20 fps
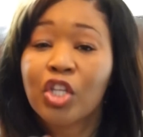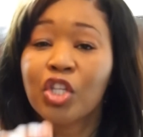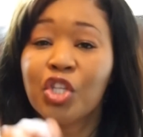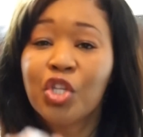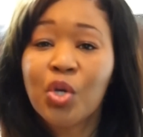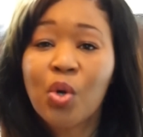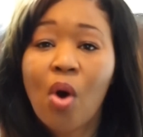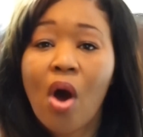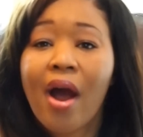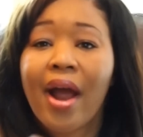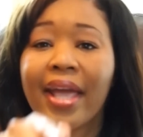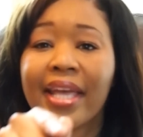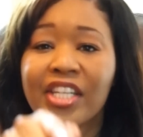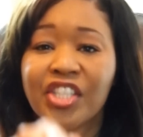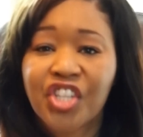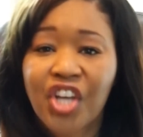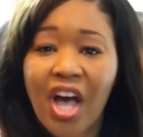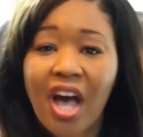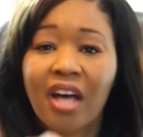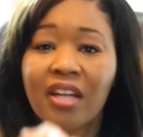you are a
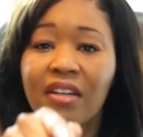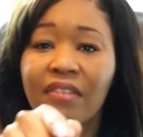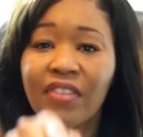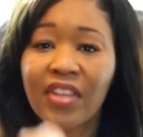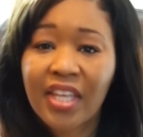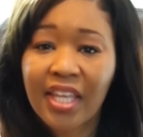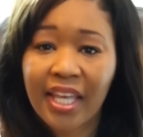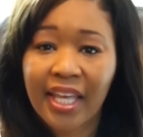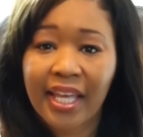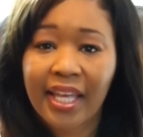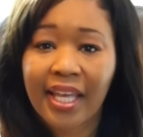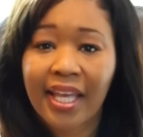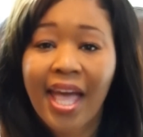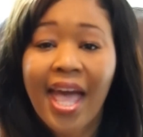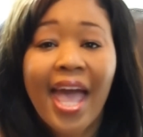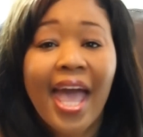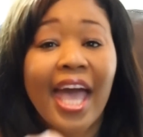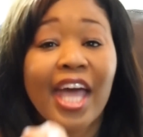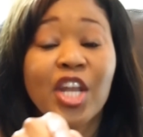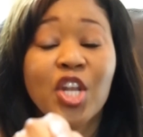child of the king,
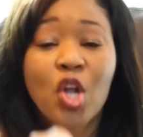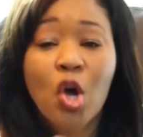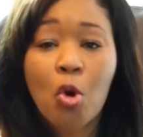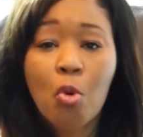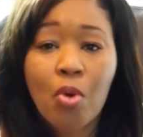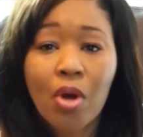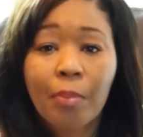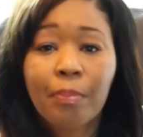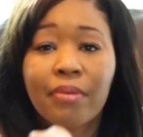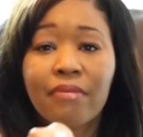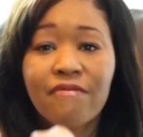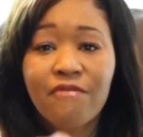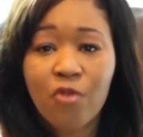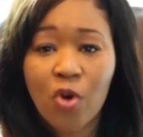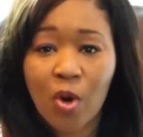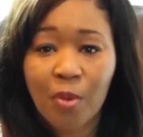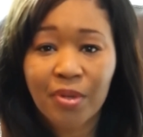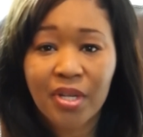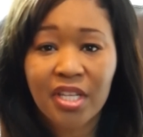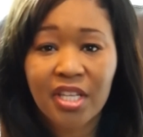and no weapon
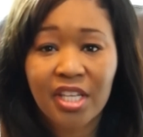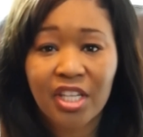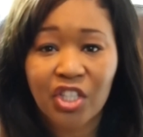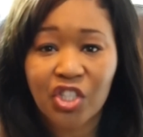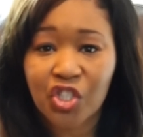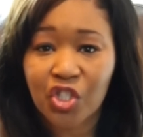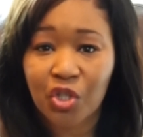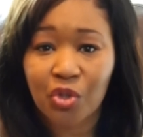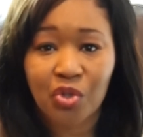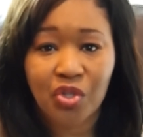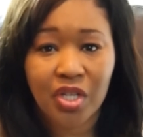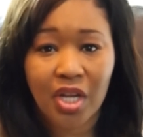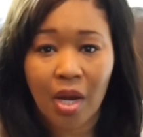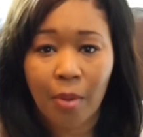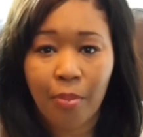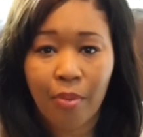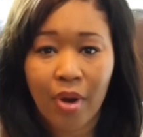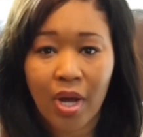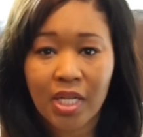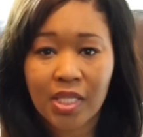formed against you shall
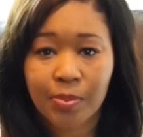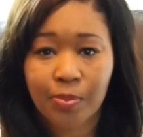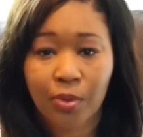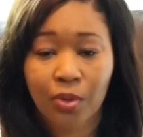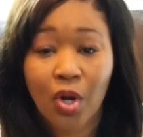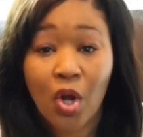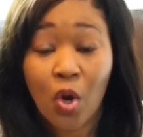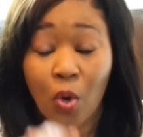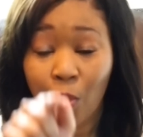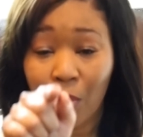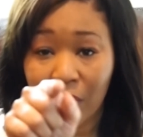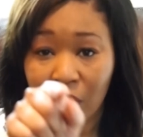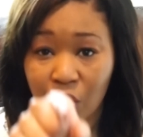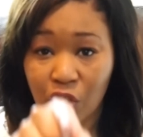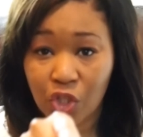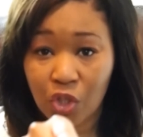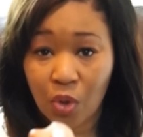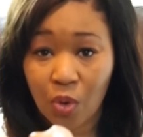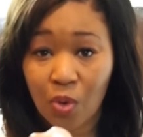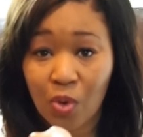prosper. What
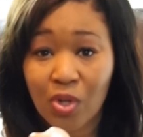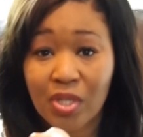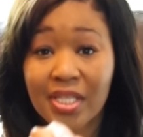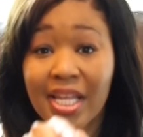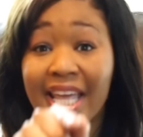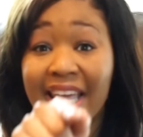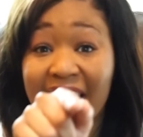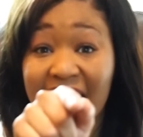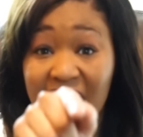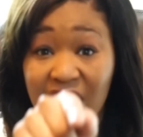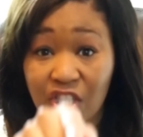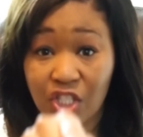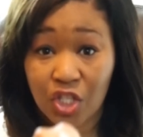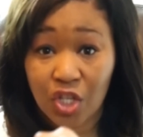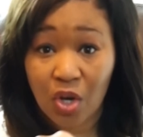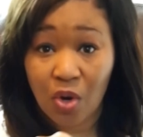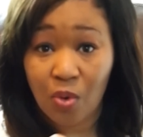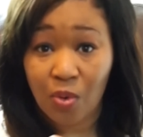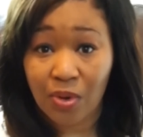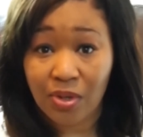is yours is
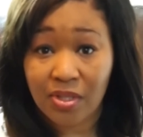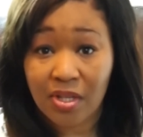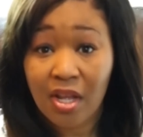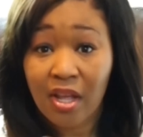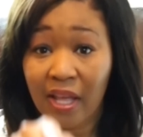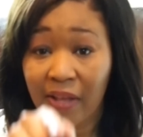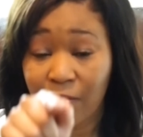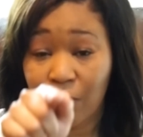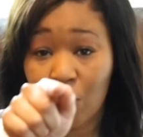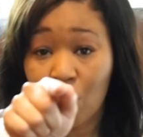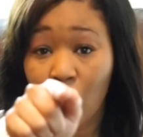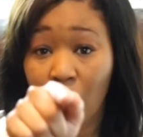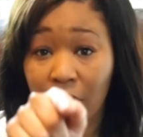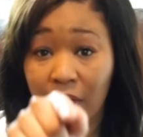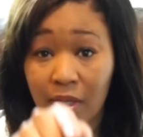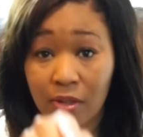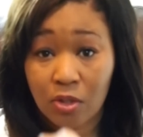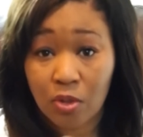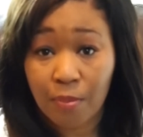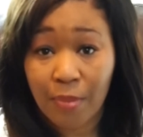yours. If you
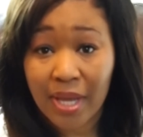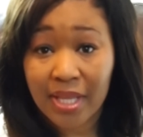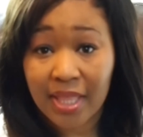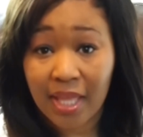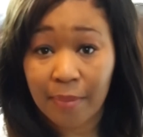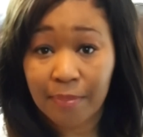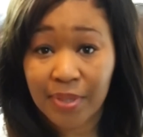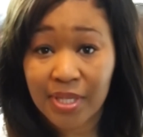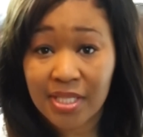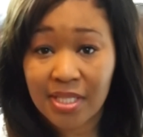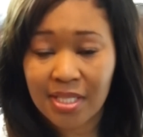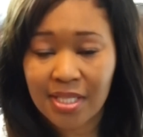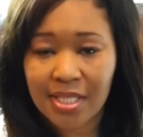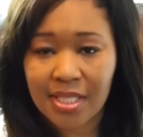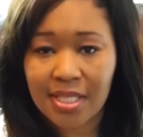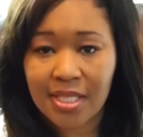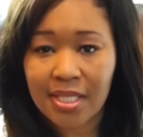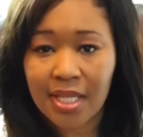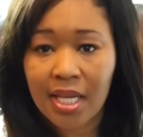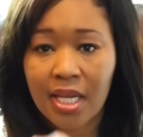want to make that business
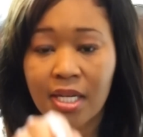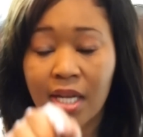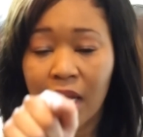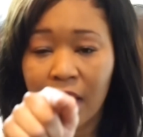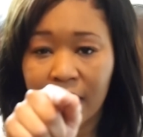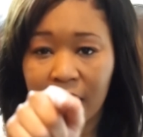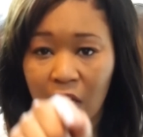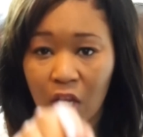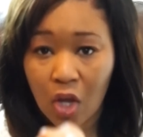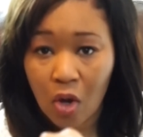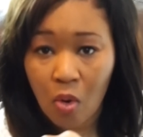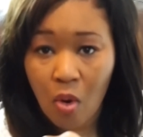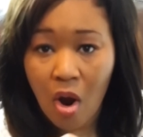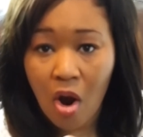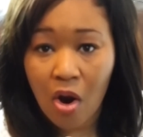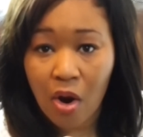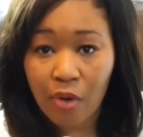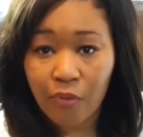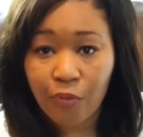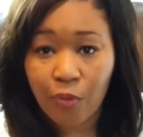succeed, then go
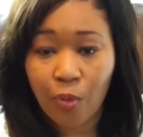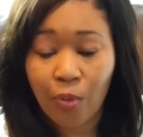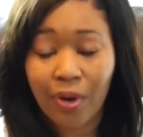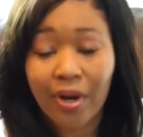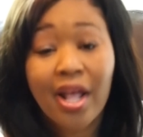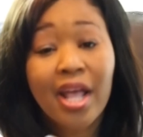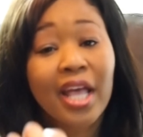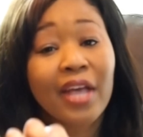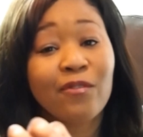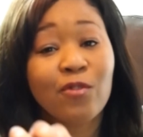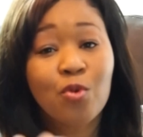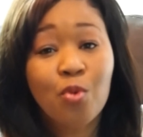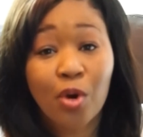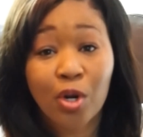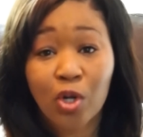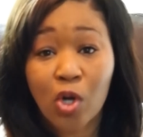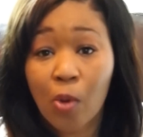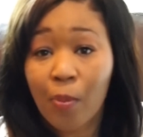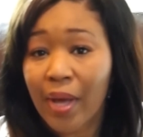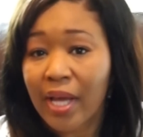hard for it. If you
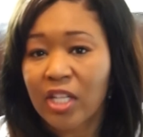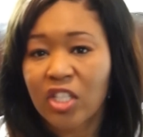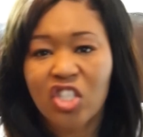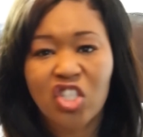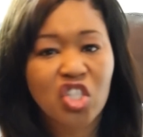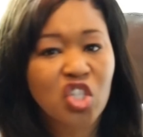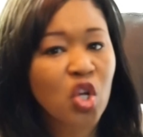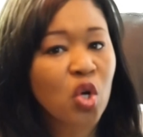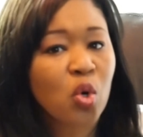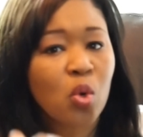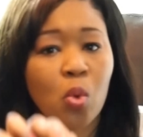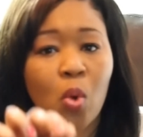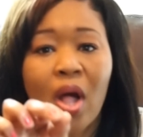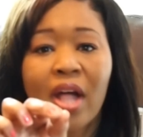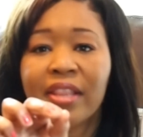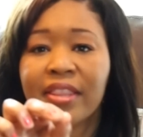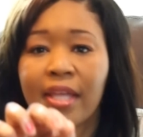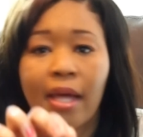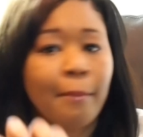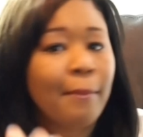want to go back to school,
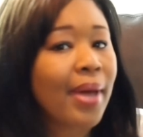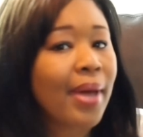then